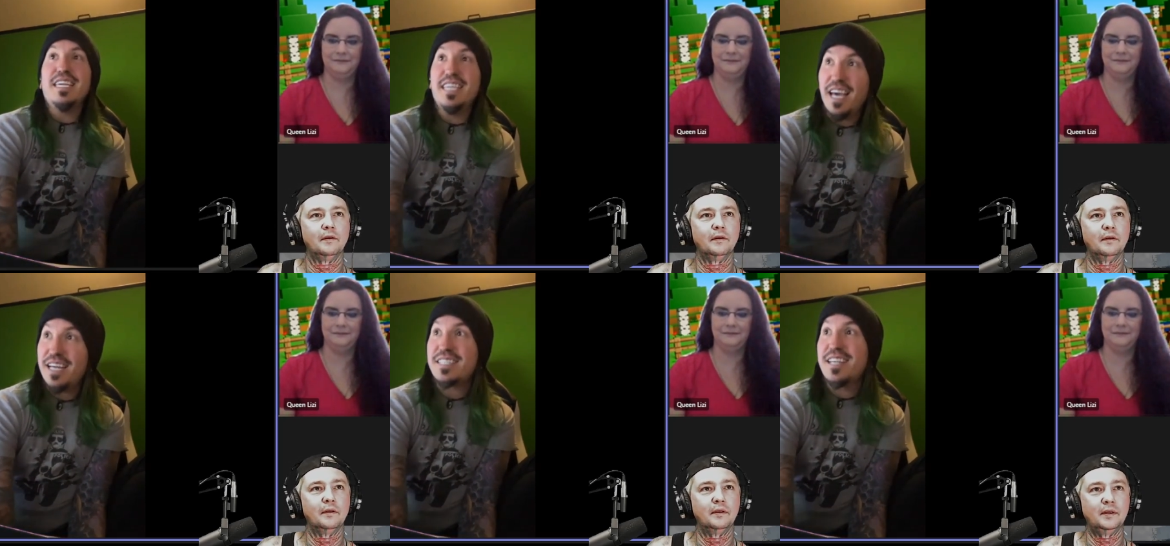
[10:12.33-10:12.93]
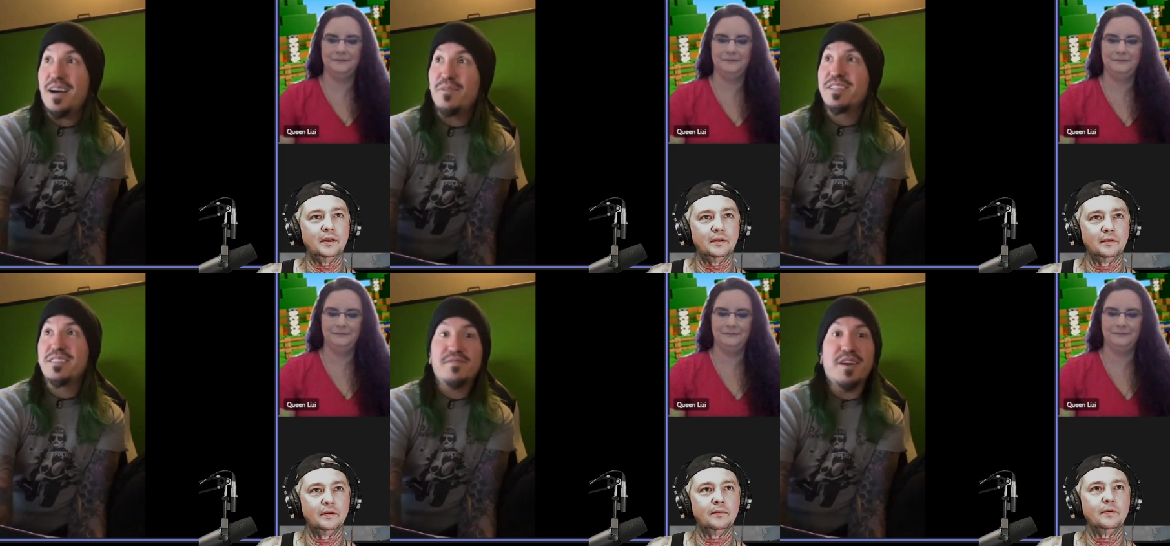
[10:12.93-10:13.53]
Speaker 1: Yes, that
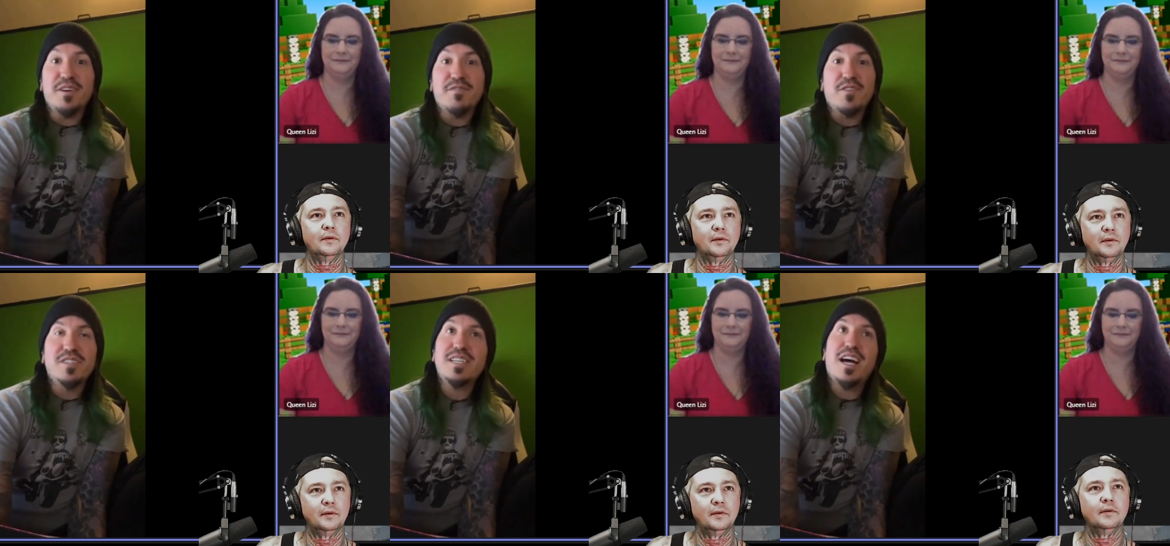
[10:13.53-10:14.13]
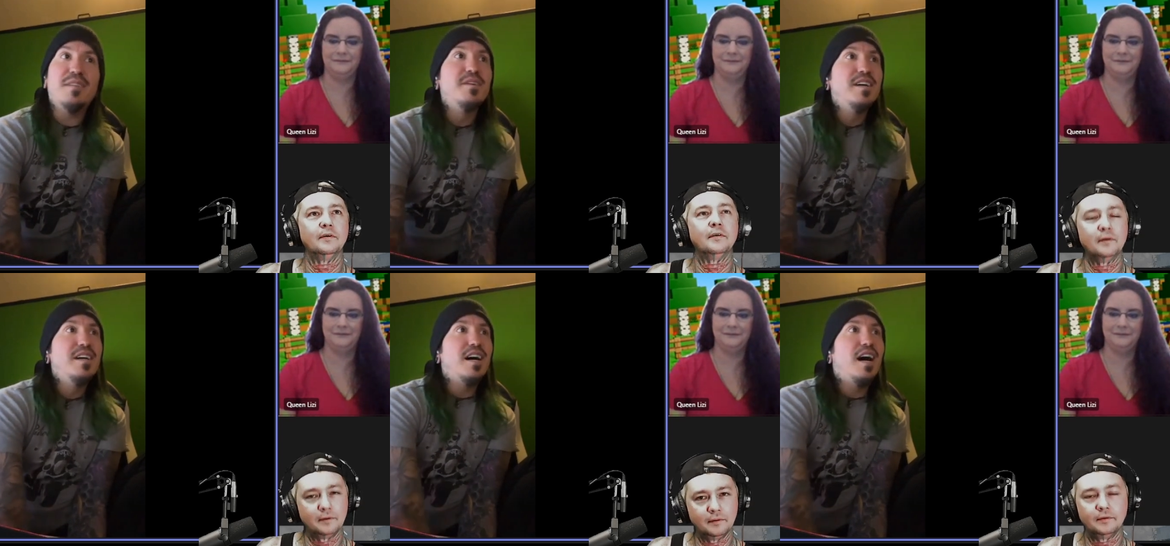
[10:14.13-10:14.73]
was the very first time.
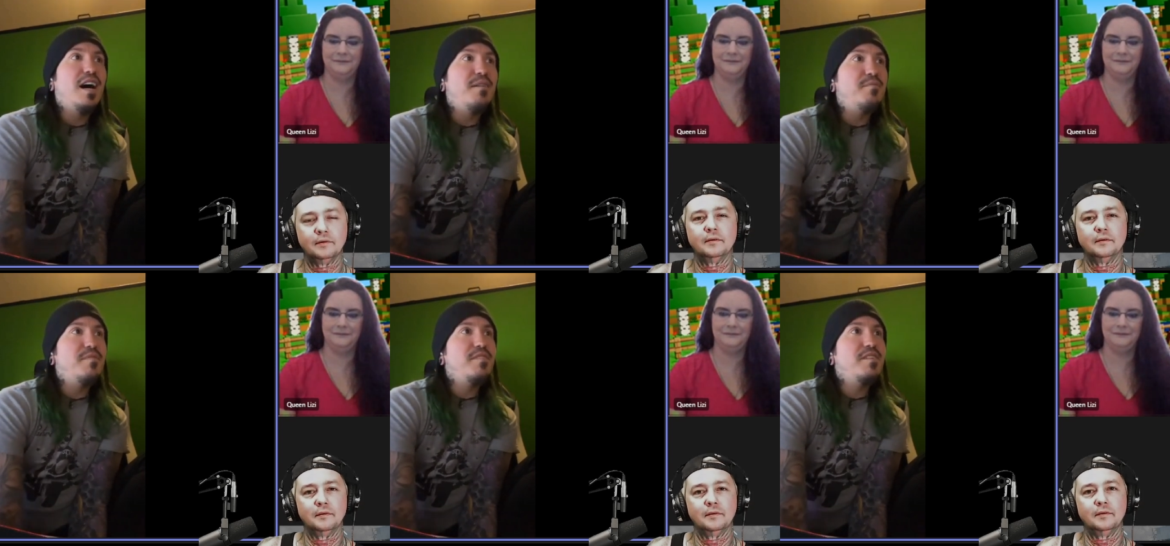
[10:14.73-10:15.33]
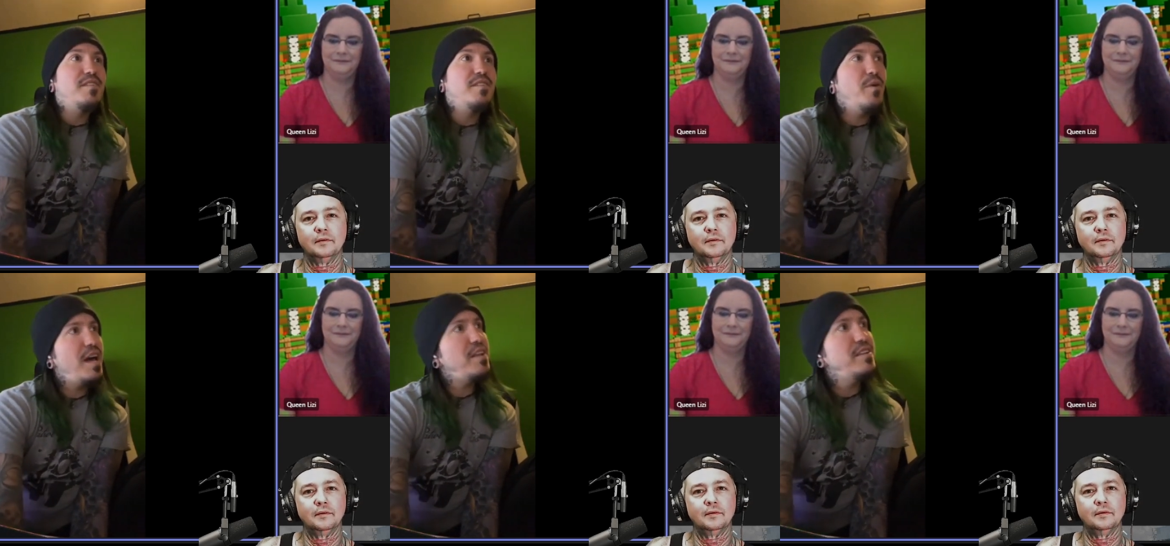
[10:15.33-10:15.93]
Um,
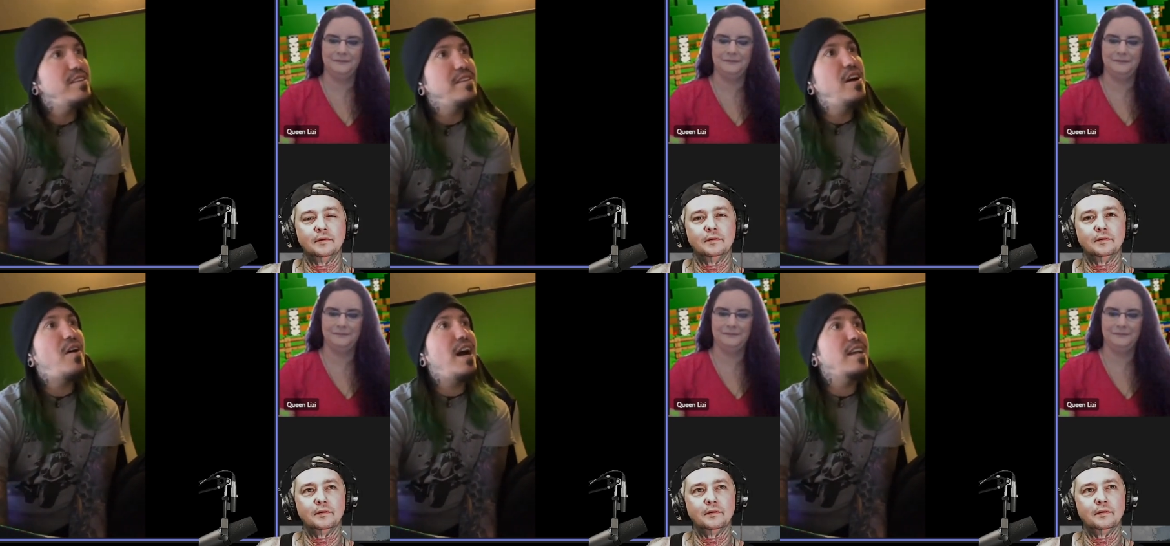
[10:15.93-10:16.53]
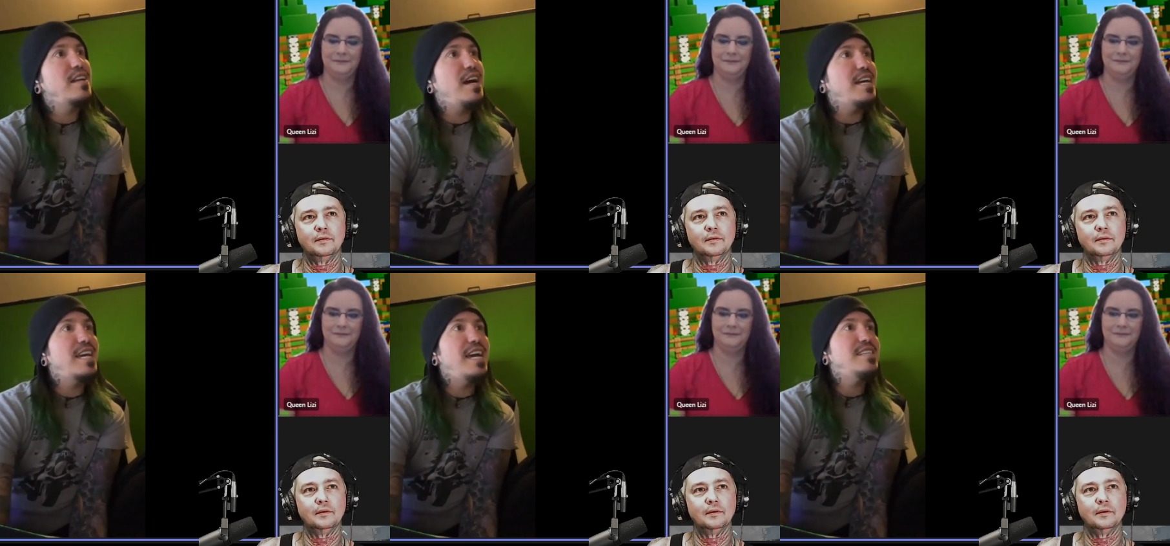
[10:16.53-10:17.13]
well, no, I,
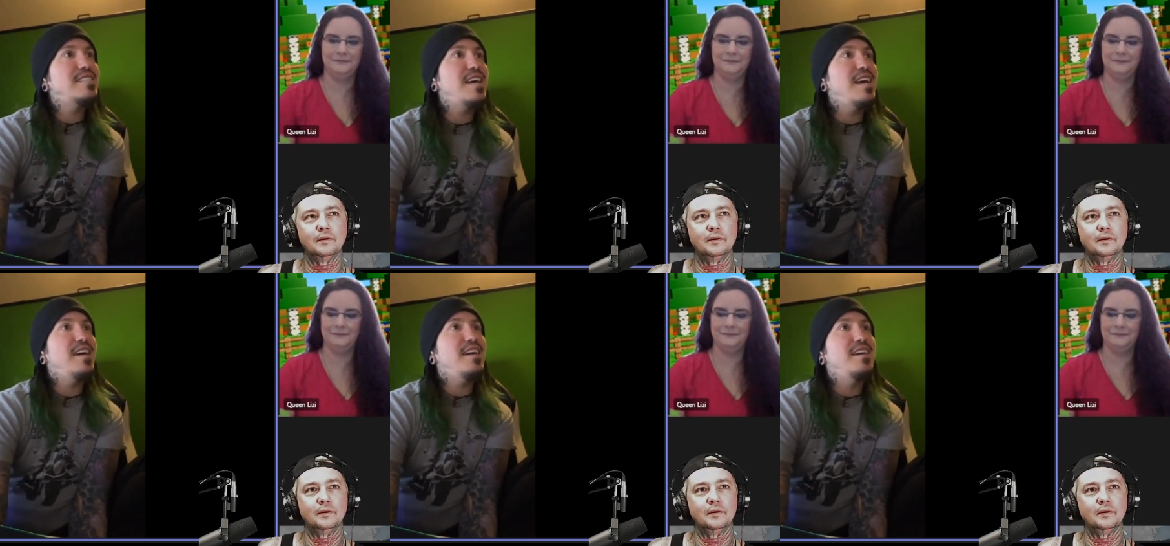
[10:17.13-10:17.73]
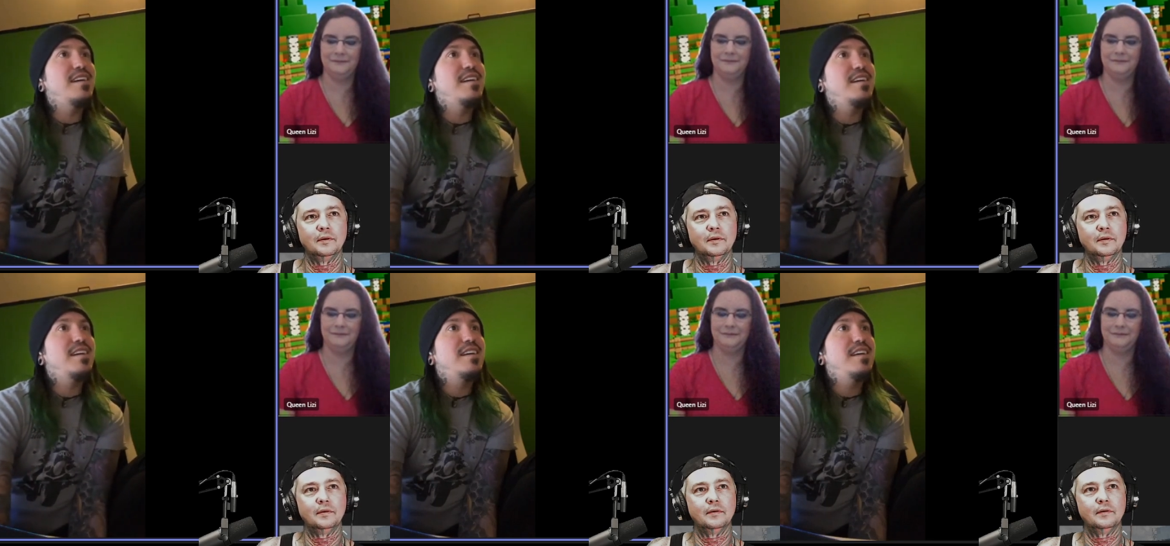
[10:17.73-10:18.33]
I can't say
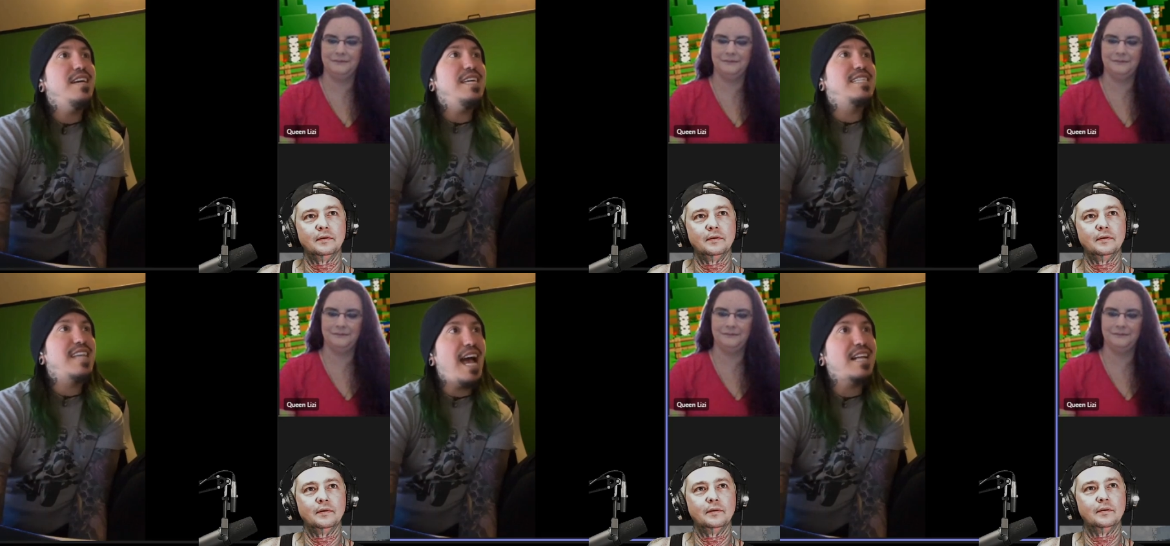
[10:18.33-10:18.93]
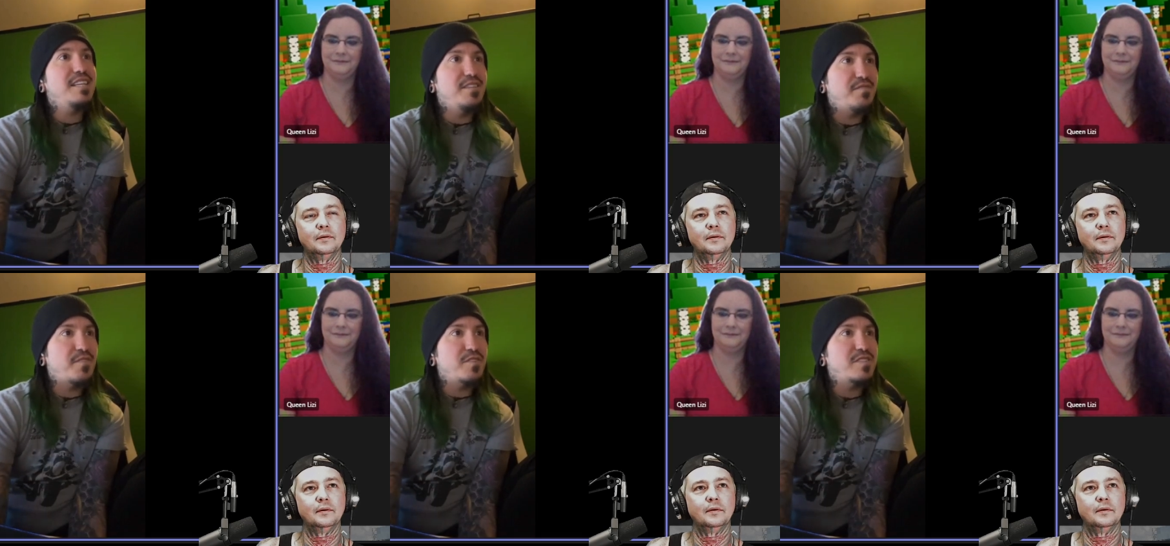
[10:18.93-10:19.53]
exactly
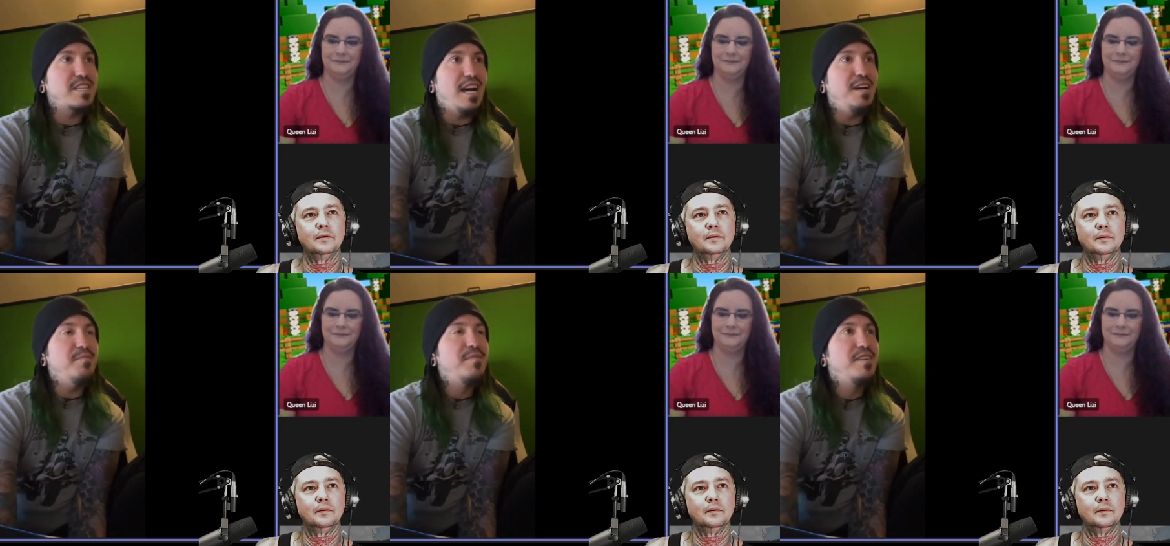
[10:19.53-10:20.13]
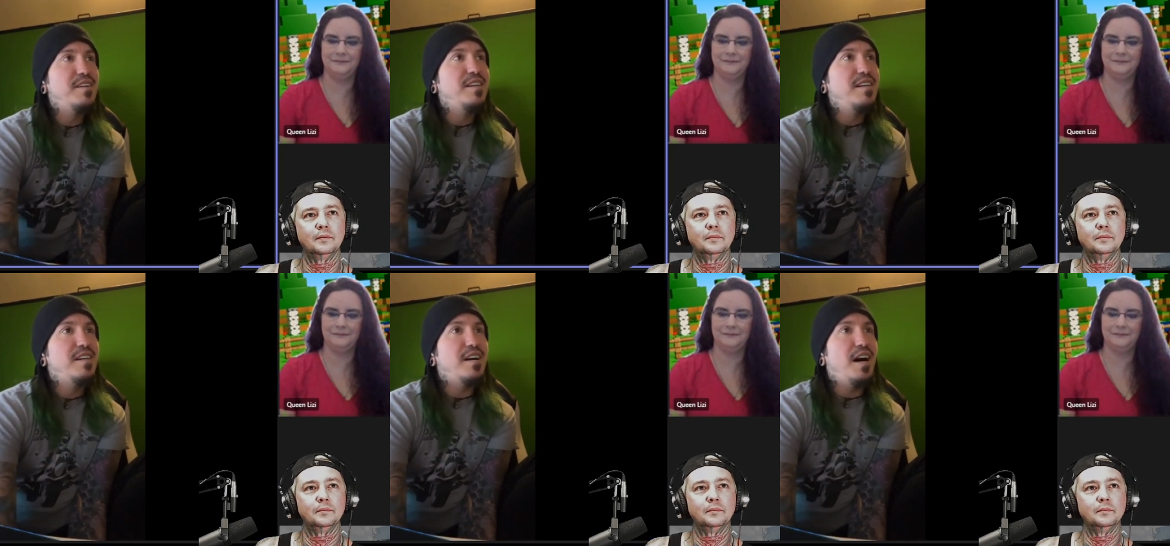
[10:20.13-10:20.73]
the first time.
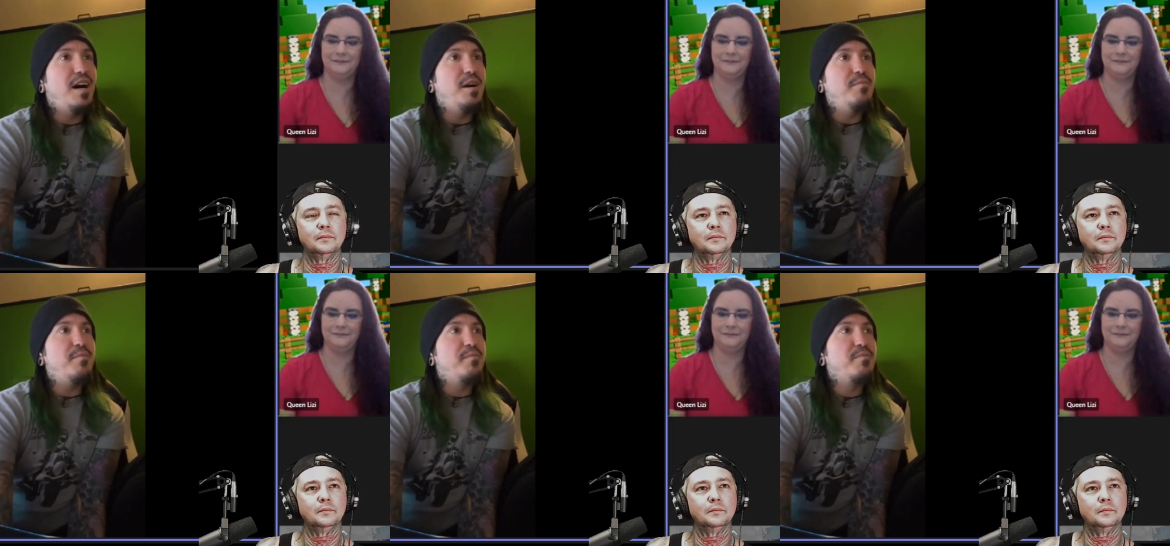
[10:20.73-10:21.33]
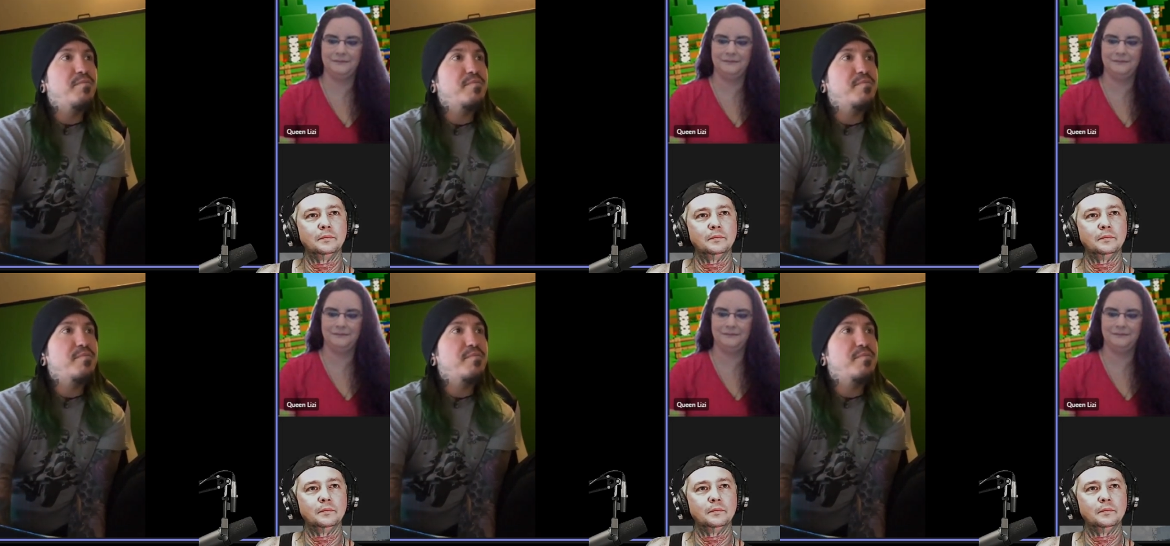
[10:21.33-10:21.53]
Um,